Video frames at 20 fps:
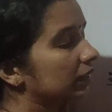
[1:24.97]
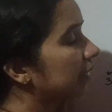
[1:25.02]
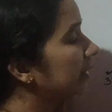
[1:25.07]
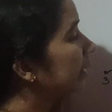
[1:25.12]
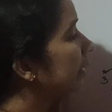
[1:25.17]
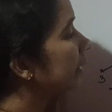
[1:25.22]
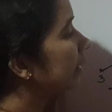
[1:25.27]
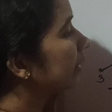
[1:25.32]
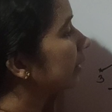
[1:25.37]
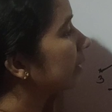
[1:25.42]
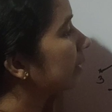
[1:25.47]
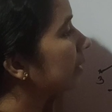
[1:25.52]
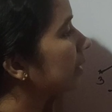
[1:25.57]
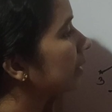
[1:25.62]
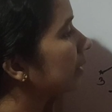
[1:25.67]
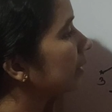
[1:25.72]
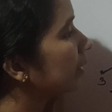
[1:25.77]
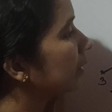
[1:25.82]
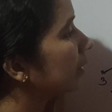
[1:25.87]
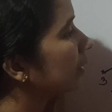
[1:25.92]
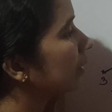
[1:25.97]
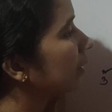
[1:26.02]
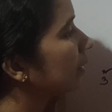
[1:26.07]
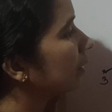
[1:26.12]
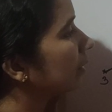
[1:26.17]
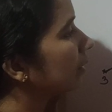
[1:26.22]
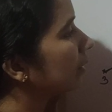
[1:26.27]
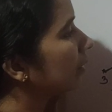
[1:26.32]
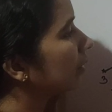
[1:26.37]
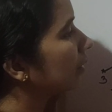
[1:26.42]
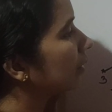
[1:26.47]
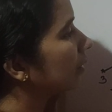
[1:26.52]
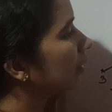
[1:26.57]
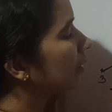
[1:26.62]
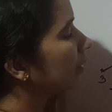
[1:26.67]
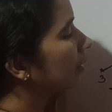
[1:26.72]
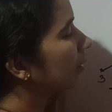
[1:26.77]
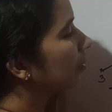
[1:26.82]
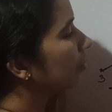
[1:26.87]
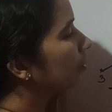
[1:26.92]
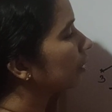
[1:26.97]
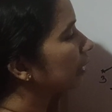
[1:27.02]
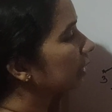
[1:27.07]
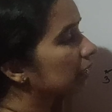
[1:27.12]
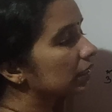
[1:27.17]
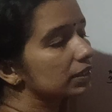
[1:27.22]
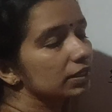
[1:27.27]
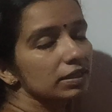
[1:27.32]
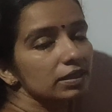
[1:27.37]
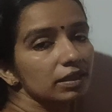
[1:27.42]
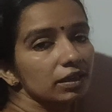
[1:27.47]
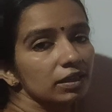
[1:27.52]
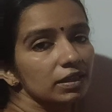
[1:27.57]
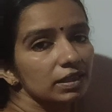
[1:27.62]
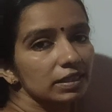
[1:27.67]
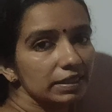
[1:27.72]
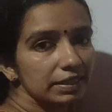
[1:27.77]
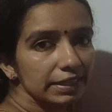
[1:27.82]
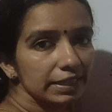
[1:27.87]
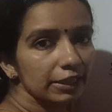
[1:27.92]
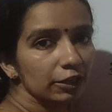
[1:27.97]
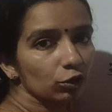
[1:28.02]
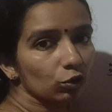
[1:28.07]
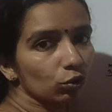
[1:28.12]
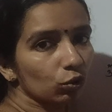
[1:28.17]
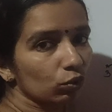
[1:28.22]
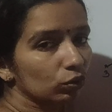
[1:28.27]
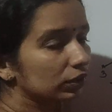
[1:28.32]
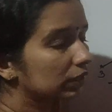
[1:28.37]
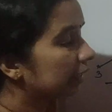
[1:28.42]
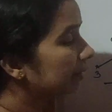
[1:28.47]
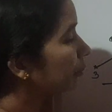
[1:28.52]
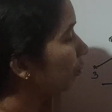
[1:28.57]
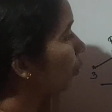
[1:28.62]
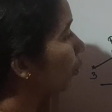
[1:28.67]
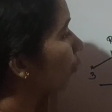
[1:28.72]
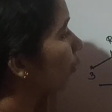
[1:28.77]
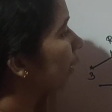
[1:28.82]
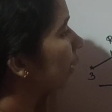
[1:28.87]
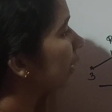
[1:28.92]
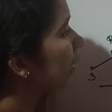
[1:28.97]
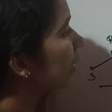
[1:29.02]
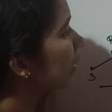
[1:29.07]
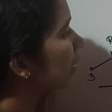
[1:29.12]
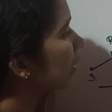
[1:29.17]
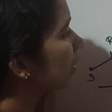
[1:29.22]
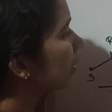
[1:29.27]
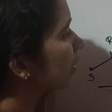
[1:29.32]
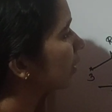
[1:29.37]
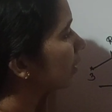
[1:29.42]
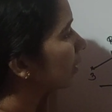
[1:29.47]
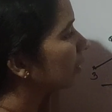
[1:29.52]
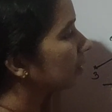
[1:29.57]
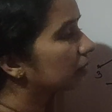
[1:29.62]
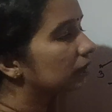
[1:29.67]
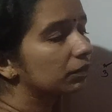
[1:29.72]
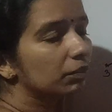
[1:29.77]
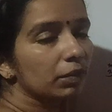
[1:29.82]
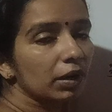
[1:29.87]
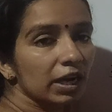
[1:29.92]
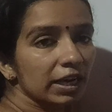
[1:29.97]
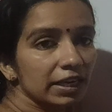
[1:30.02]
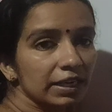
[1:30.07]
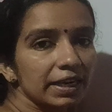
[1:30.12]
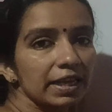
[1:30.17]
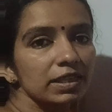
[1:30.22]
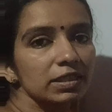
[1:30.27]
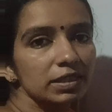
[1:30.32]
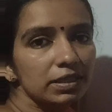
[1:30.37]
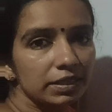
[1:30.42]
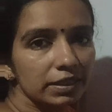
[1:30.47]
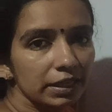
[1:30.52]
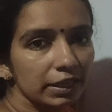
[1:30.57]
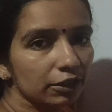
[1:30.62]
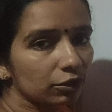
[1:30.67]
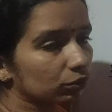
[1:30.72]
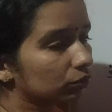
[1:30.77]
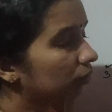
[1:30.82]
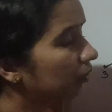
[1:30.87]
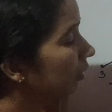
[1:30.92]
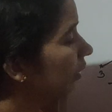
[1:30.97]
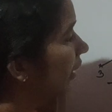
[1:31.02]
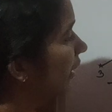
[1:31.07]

And it is denoted as 0. That point is marked as 0.